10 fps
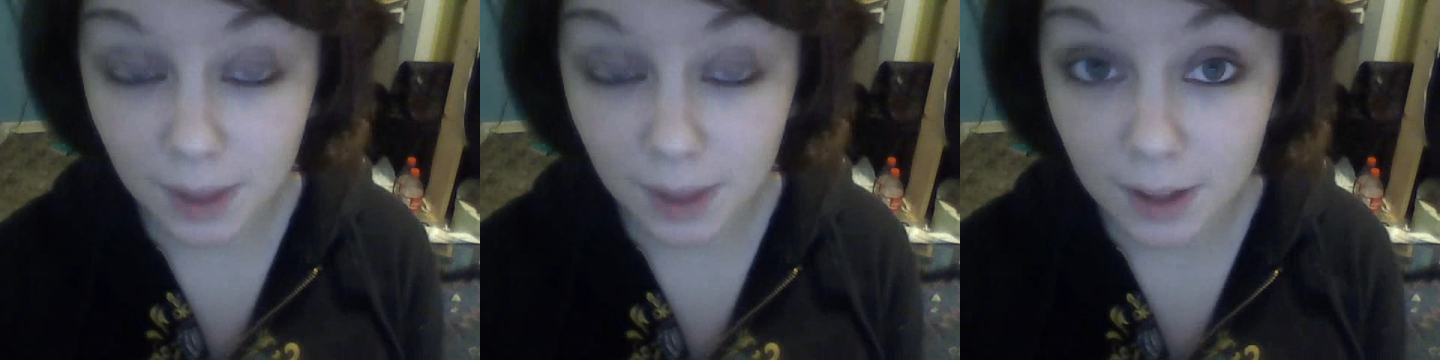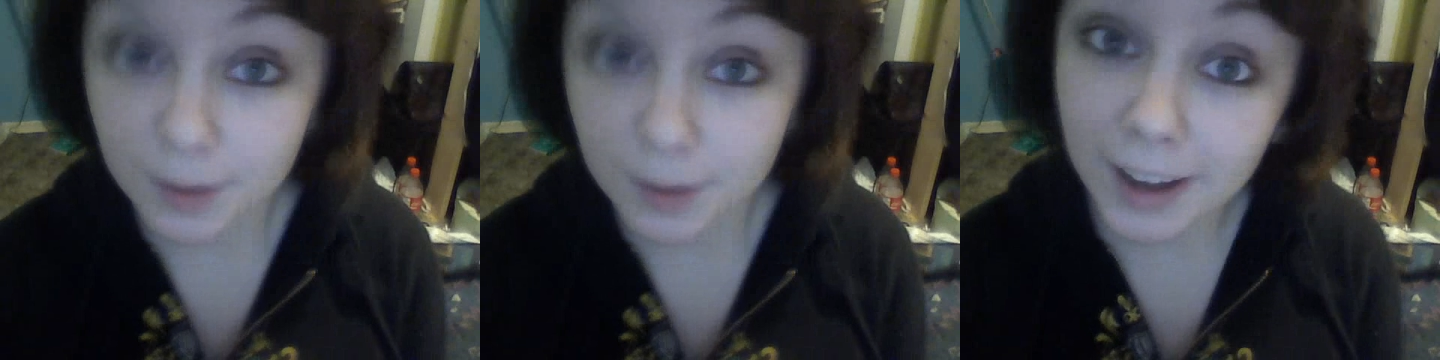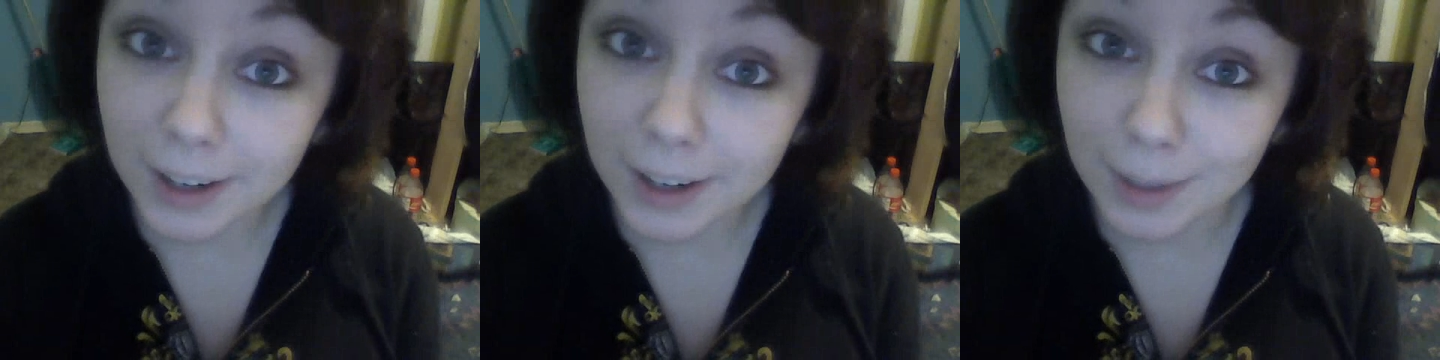So I got a
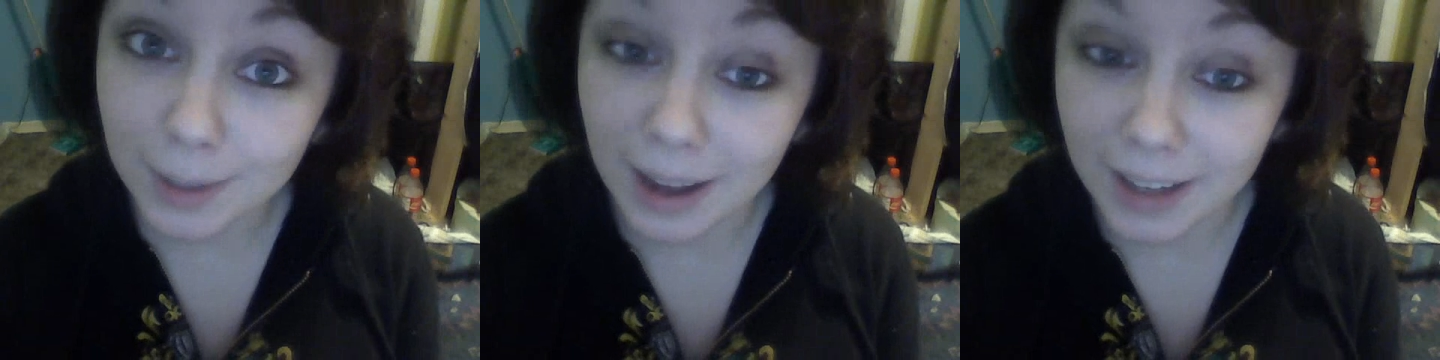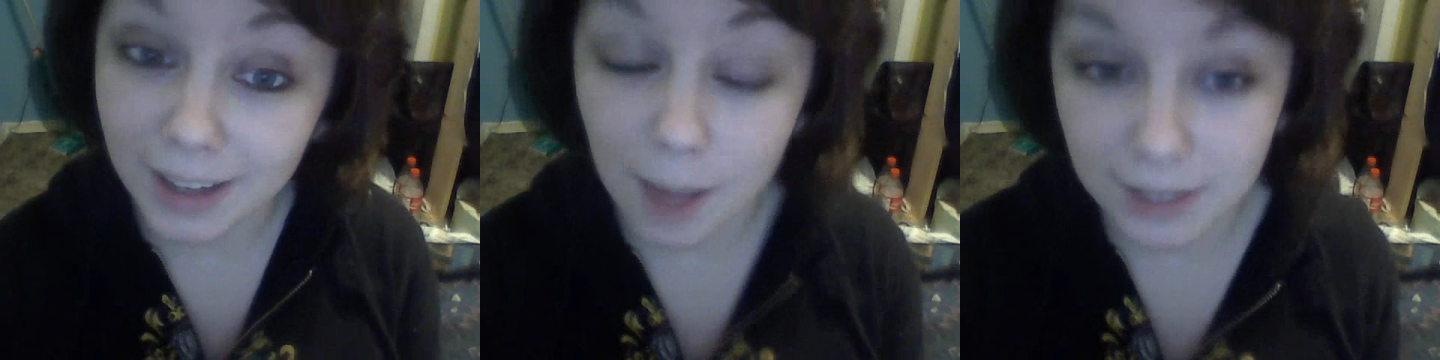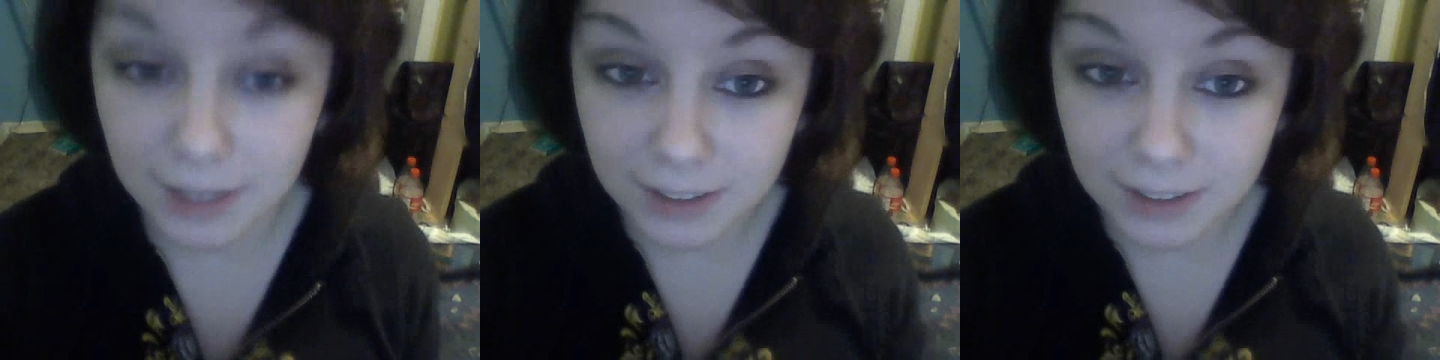goodie bag. I mean, I
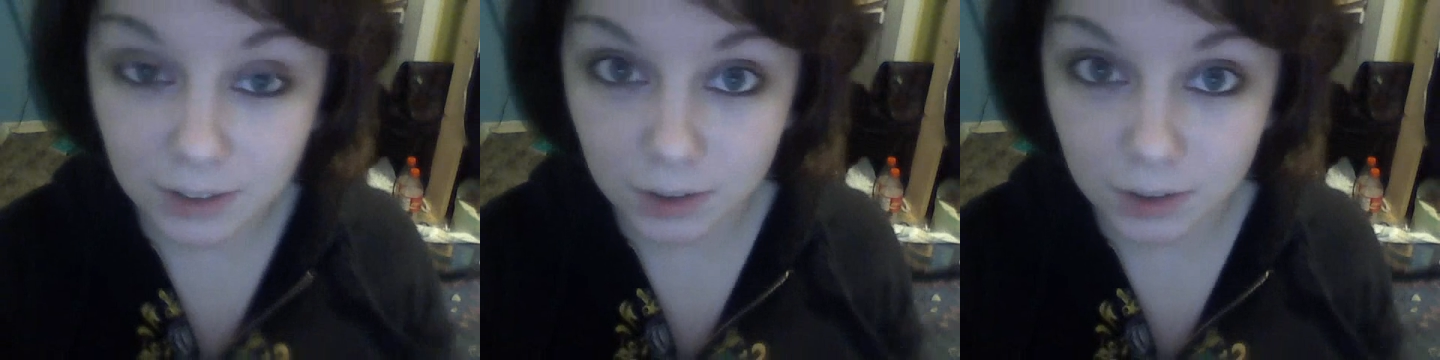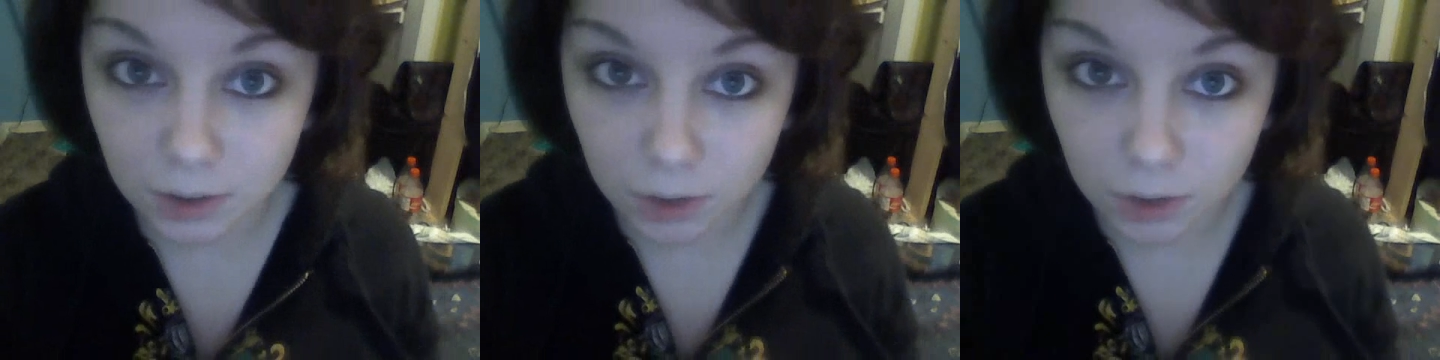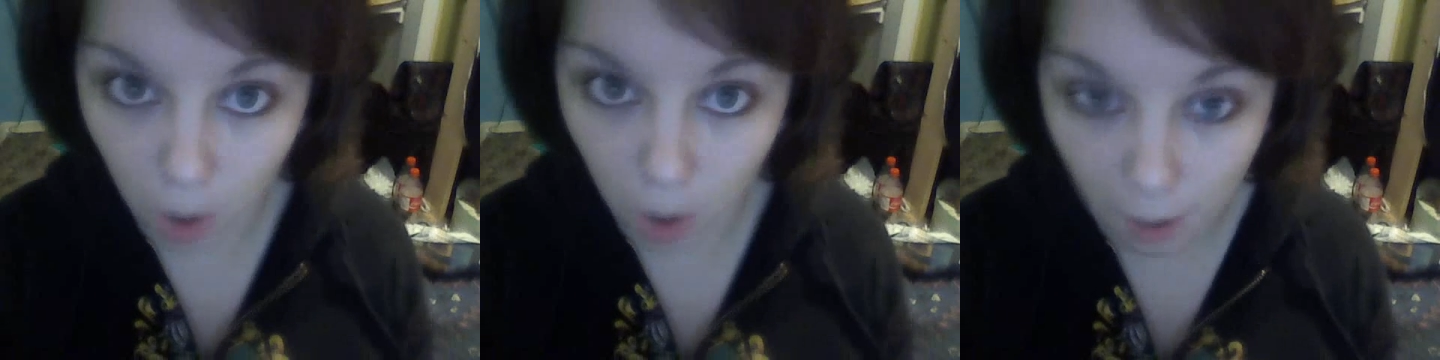didn't go
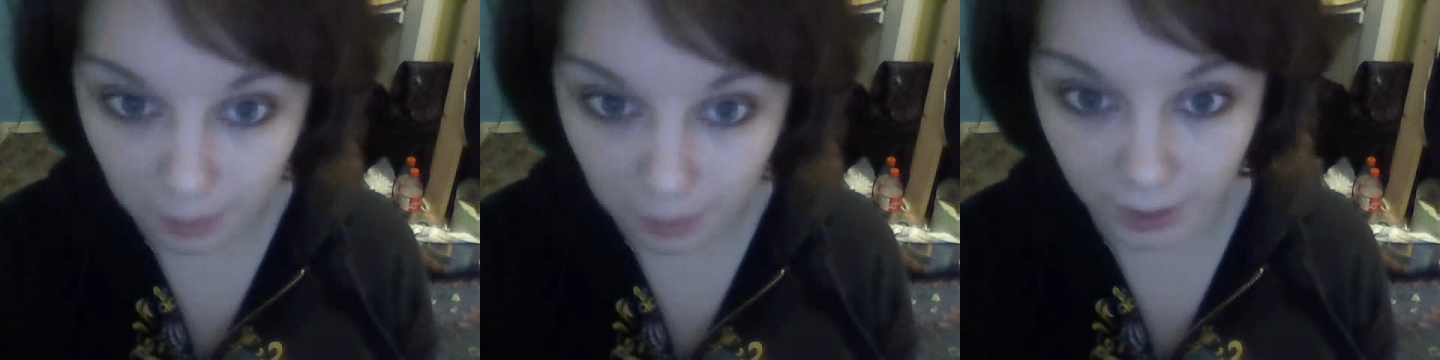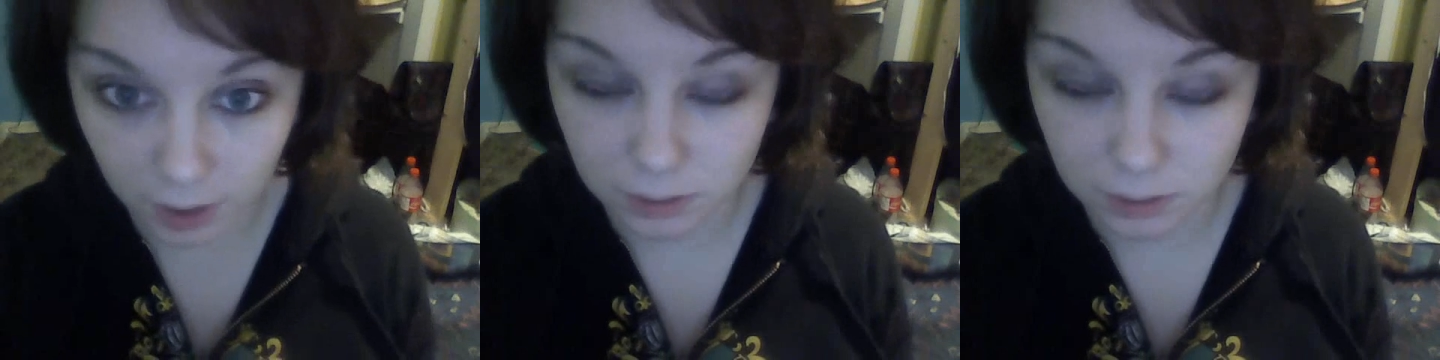up there.